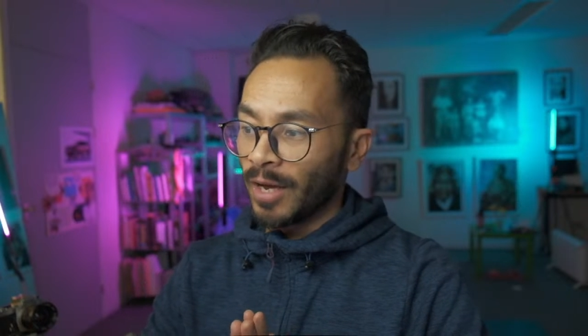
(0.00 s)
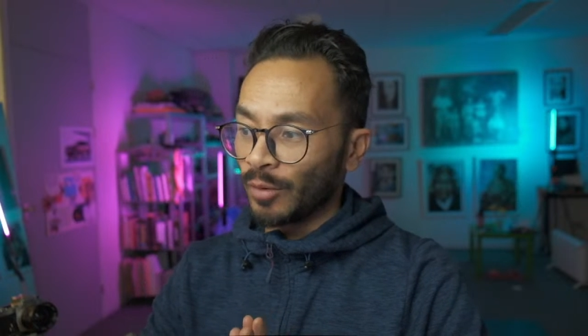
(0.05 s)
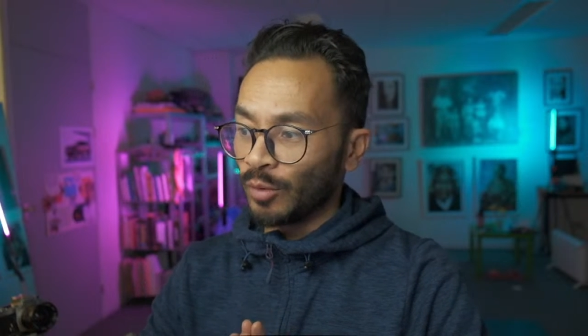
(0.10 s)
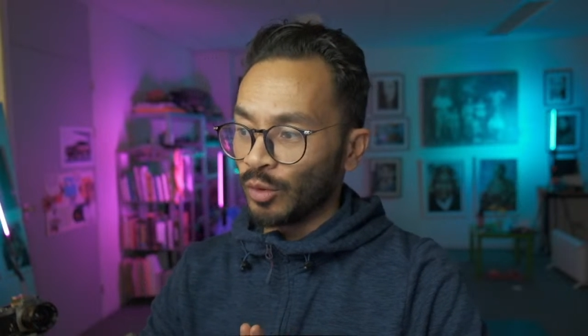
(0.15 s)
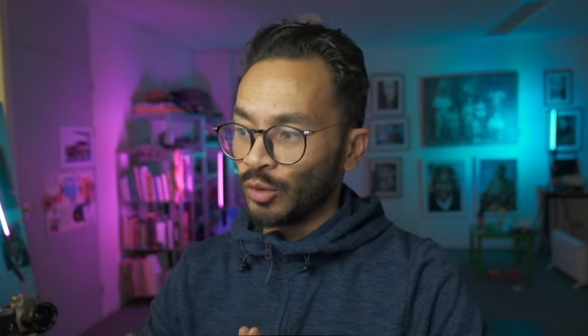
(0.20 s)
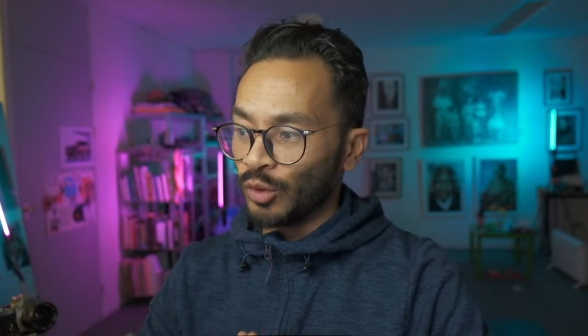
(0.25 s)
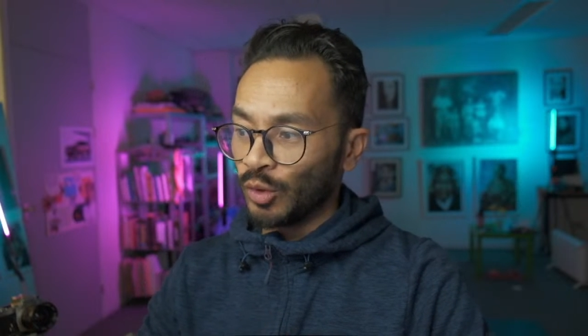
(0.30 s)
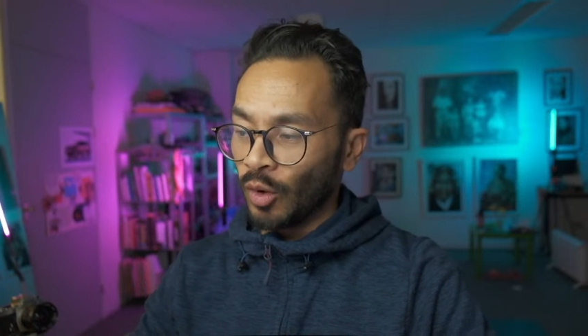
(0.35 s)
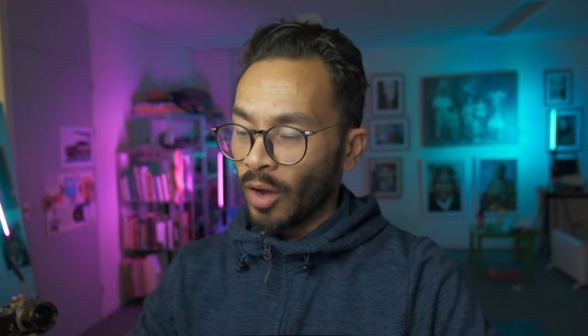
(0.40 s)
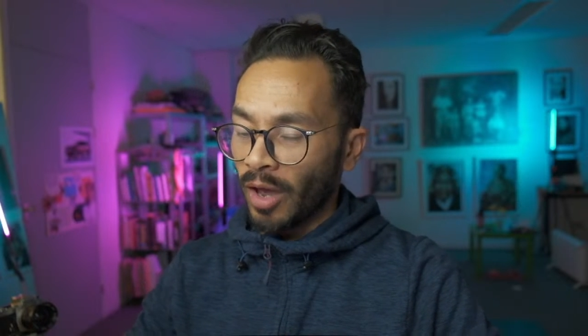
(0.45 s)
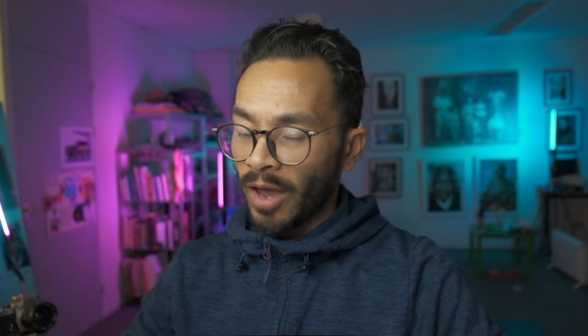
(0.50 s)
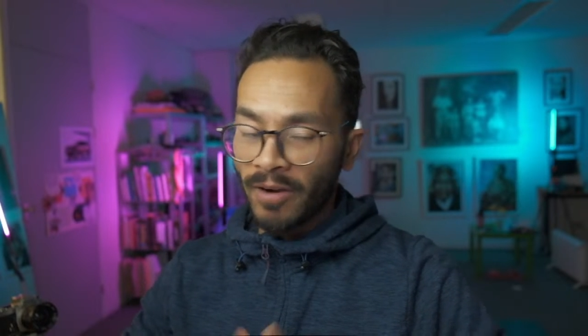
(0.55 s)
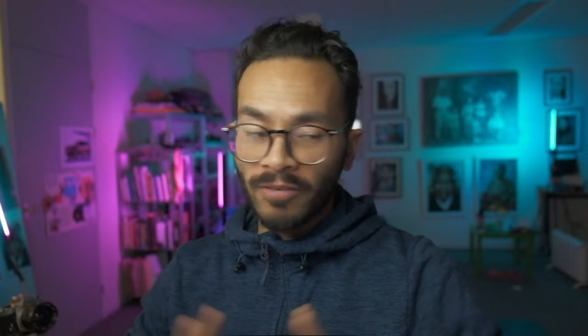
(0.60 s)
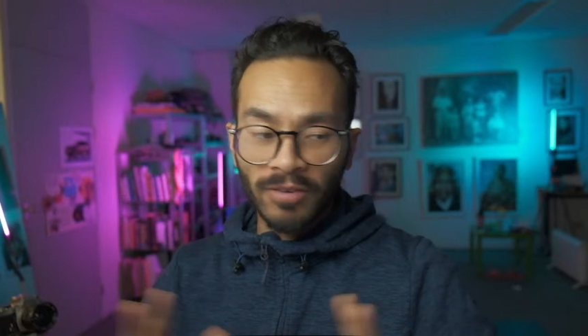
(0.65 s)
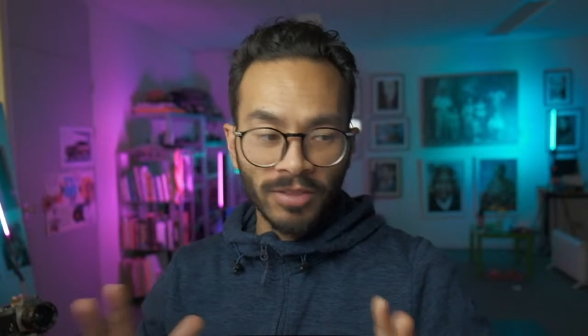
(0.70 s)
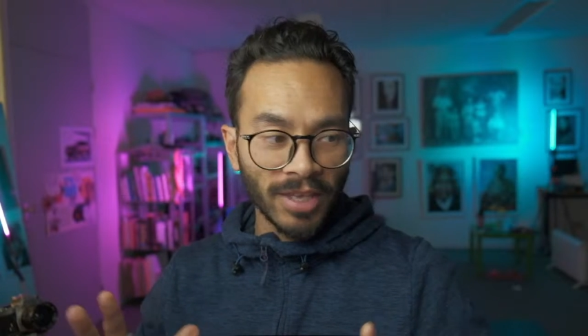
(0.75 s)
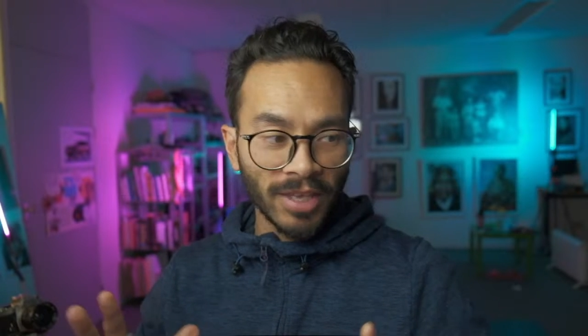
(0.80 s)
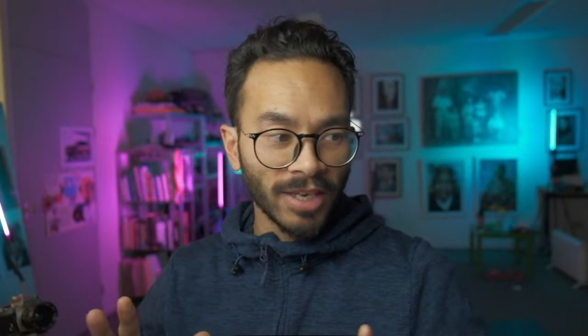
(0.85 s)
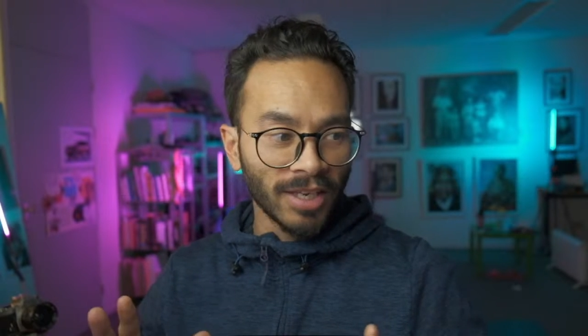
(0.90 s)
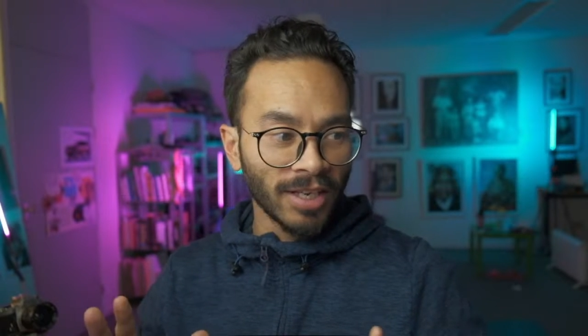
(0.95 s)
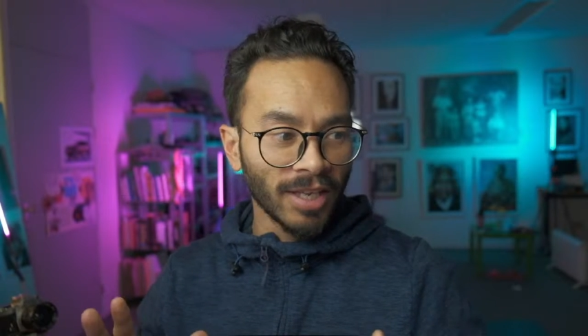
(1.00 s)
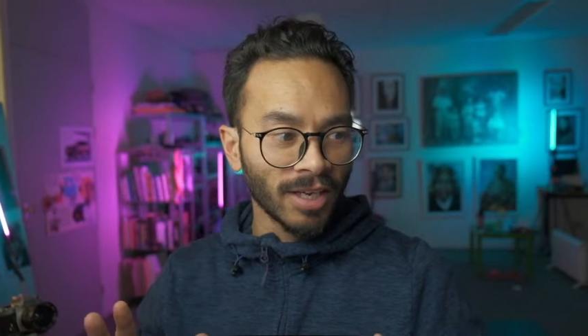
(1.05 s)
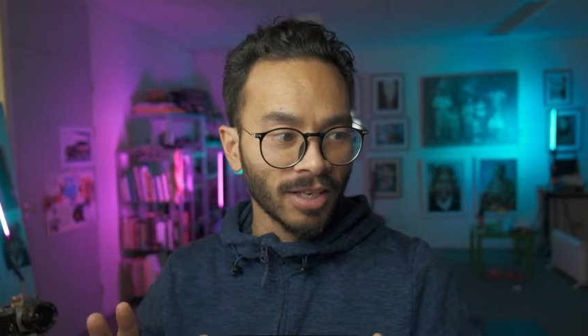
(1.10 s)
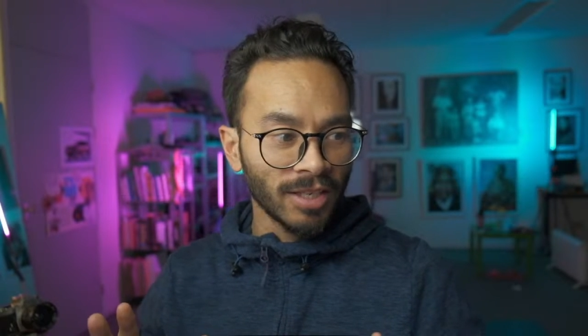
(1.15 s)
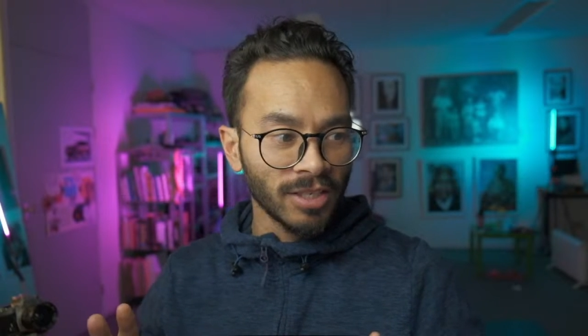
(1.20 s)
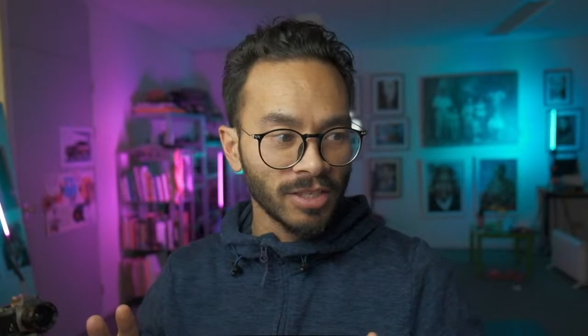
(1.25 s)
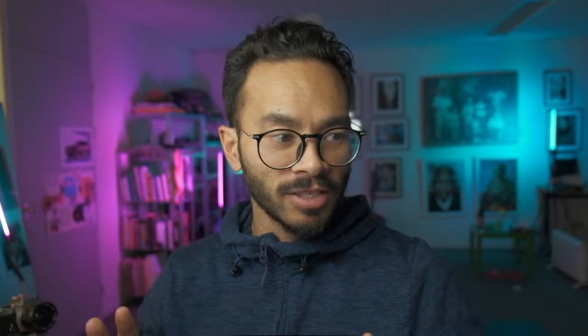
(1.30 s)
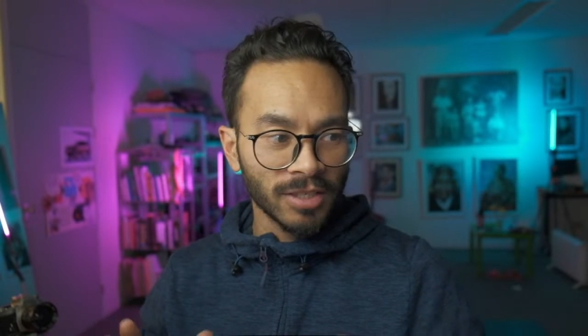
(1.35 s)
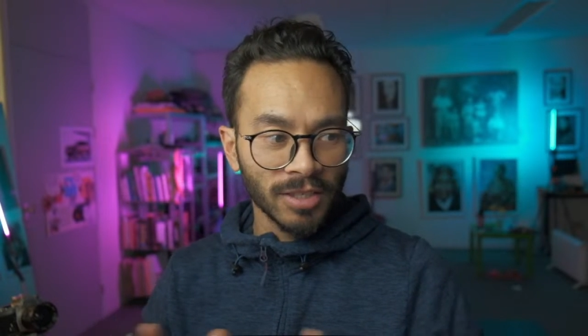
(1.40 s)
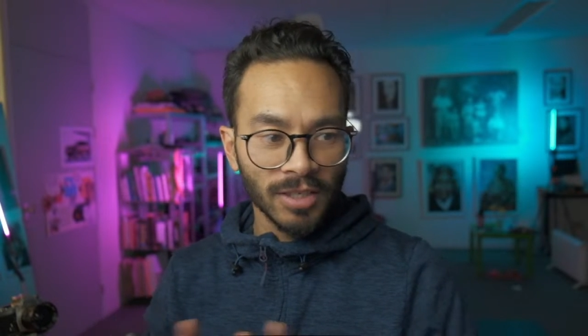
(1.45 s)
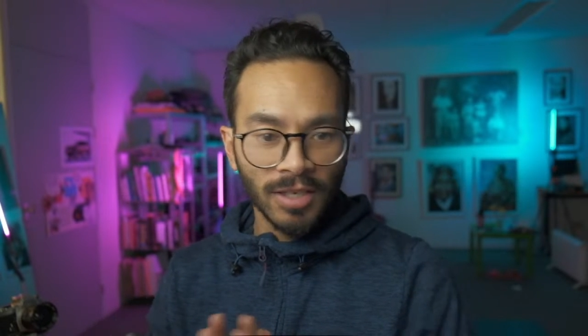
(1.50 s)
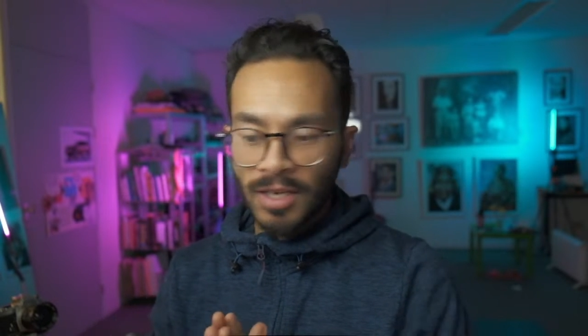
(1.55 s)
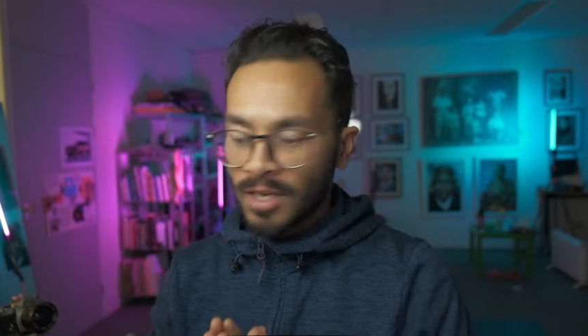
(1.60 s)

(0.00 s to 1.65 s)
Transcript: will do everything in English.